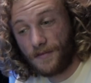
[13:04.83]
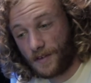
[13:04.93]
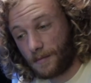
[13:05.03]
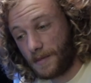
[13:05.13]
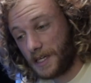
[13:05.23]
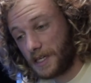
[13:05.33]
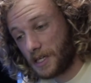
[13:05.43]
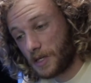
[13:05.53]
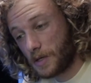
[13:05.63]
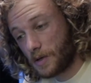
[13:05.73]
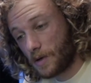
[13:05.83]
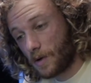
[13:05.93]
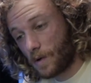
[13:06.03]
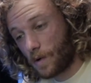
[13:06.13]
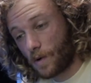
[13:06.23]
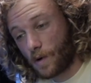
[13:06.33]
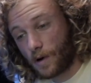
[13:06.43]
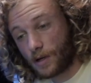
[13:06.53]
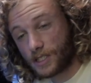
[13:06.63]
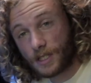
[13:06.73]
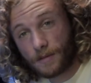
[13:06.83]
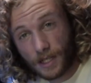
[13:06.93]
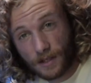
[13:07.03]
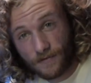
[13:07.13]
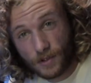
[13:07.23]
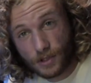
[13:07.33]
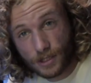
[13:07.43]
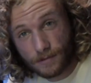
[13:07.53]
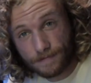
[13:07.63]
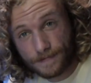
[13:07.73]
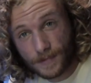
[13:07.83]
from me or somebody in the future.